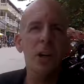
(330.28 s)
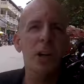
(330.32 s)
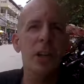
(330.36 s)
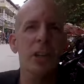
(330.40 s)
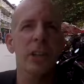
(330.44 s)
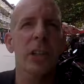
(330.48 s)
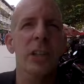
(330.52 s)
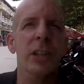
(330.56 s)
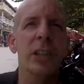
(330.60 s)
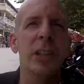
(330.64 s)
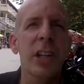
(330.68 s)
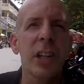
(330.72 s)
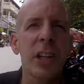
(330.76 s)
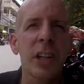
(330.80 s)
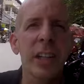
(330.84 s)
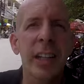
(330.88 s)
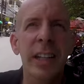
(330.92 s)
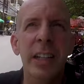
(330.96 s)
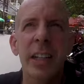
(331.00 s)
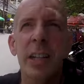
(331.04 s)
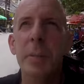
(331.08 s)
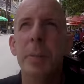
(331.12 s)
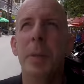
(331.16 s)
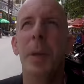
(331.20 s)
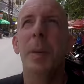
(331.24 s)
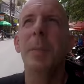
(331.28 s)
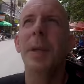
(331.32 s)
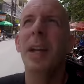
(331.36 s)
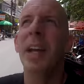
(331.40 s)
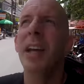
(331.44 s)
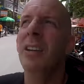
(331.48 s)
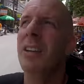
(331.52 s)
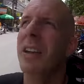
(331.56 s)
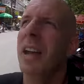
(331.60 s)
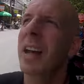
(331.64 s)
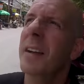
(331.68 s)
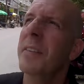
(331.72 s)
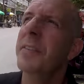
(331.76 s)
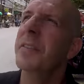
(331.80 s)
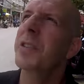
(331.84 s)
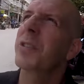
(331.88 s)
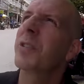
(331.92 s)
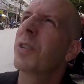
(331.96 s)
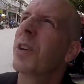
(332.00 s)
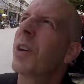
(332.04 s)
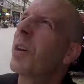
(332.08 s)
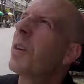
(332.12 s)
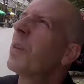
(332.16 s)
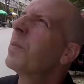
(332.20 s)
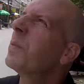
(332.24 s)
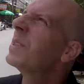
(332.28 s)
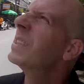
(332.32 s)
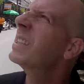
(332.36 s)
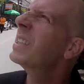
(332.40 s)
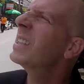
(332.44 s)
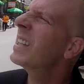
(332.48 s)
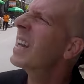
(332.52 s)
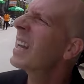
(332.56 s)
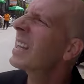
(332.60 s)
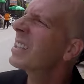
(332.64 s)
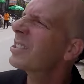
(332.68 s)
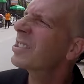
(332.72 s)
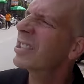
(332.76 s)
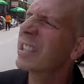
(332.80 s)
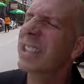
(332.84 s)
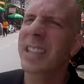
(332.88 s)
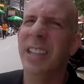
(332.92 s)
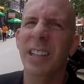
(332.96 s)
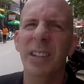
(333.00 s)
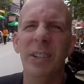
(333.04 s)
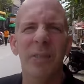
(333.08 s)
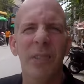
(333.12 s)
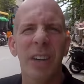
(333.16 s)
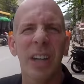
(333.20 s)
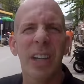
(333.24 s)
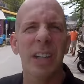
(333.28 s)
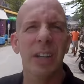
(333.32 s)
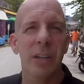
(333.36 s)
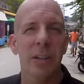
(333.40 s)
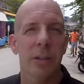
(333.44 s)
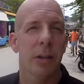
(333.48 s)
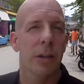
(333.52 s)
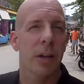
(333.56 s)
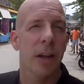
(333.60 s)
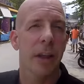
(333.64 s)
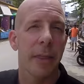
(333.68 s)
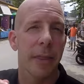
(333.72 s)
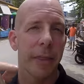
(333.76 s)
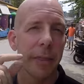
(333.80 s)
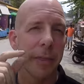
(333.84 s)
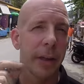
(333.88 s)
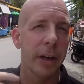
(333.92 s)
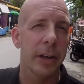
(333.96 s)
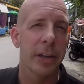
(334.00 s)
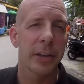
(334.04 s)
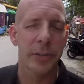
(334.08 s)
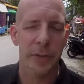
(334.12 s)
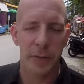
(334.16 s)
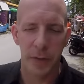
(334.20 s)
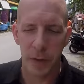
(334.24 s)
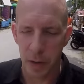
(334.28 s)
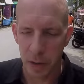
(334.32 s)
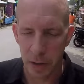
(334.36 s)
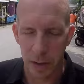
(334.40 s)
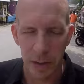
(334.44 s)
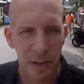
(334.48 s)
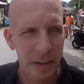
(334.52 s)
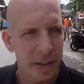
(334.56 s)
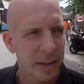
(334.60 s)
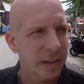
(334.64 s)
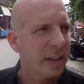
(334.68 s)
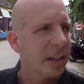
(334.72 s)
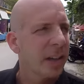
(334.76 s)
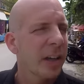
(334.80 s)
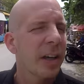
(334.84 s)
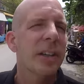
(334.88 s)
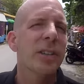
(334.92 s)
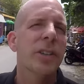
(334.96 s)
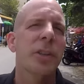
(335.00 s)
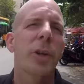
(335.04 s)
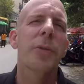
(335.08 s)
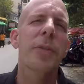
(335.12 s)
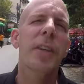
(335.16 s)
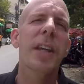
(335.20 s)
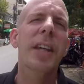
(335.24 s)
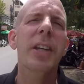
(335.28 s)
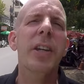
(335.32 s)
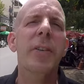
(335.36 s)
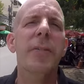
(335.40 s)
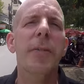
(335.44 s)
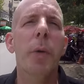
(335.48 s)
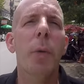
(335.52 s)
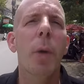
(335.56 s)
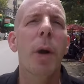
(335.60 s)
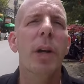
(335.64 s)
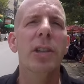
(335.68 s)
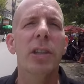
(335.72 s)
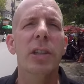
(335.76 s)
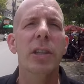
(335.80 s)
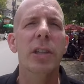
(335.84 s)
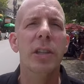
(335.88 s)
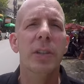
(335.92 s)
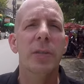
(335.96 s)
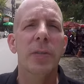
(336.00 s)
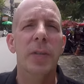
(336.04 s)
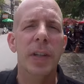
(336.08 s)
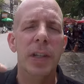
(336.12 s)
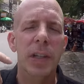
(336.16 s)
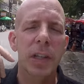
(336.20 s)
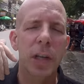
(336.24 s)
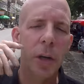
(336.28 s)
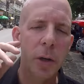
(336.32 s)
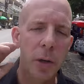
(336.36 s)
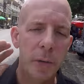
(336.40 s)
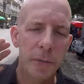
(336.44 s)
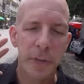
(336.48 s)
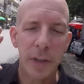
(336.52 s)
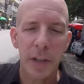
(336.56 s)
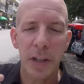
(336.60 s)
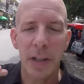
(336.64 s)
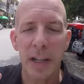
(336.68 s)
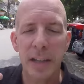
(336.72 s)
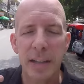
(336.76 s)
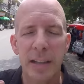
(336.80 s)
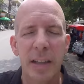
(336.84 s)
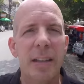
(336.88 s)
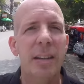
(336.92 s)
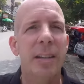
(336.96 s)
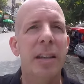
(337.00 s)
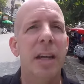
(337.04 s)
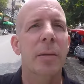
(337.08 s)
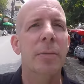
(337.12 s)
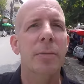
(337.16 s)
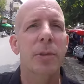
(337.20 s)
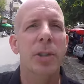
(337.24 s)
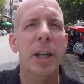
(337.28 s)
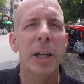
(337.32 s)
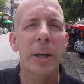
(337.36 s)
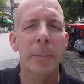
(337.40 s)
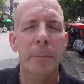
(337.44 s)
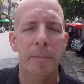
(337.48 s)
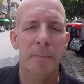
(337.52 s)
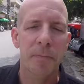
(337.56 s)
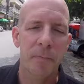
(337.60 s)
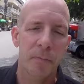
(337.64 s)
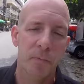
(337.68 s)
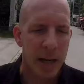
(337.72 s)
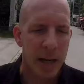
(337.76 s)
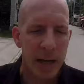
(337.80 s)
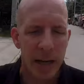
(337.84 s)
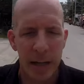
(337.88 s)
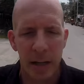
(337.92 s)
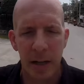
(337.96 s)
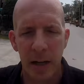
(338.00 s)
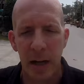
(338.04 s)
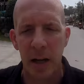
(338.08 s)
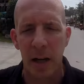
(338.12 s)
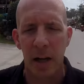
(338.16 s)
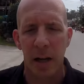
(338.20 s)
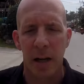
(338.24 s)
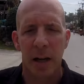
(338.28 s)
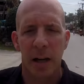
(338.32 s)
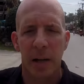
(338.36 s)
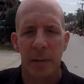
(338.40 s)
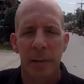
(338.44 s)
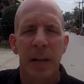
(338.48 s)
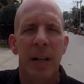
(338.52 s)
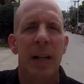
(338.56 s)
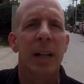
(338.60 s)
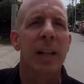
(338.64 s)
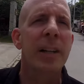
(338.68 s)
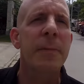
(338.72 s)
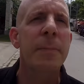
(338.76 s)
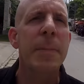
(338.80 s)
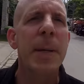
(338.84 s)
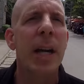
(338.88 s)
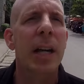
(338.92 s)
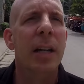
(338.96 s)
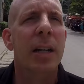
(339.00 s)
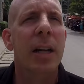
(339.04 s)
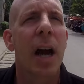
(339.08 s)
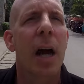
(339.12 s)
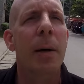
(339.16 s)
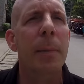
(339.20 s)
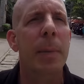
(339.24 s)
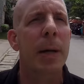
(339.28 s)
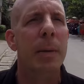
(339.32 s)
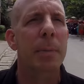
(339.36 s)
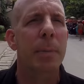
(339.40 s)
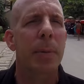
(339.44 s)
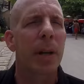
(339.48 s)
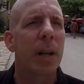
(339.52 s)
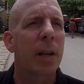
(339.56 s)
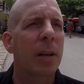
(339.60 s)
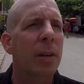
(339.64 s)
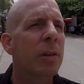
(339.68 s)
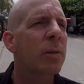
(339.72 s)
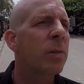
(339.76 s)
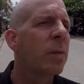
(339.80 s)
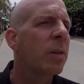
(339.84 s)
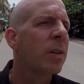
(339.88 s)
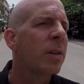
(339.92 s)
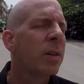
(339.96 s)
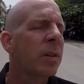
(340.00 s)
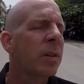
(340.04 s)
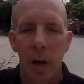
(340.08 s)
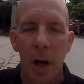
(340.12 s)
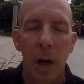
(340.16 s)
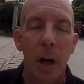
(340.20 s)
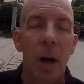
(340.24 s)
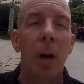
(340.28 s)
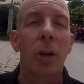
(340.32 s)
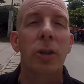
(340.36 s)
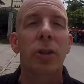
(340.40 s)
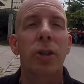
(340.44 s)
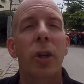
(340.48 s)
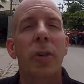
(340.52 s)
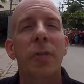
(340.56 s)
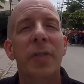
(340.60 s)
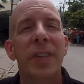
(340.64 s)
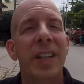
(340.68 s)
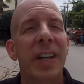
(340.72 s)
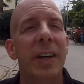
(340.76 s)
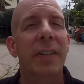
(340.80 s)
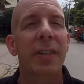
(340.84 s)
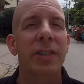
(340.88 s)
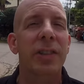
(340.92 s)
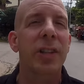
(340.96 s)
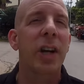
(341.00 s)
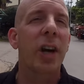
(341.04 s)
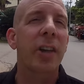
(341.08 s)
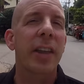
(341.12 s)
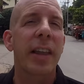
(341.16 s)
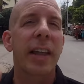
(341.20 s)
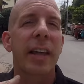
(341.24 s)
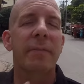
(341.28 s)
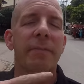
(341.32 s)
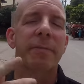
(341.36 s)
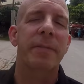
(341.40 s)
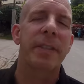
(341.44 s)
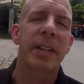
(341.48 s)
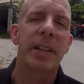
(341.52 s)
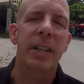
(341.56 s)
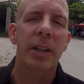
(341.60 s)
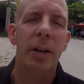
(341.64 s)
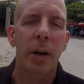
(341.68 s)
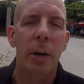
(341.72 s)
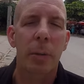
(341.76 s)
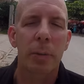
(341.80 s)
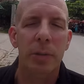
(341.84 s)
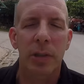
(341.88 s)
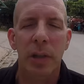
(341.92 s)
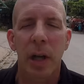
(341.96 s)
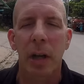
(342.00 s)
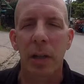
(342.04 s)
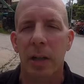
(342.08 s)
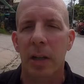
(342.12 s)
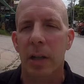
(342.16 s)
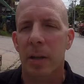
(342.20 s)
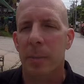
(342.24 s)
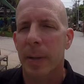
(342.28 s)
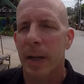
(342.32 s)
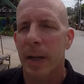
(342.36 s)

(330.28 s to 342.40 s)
look, the sun ended up coming out after all. We didn't actually get rain thus far. So thank you for watching this video. If you liked it, thumbs up, and leave me a comment below. Also, if you never saw that video I was talking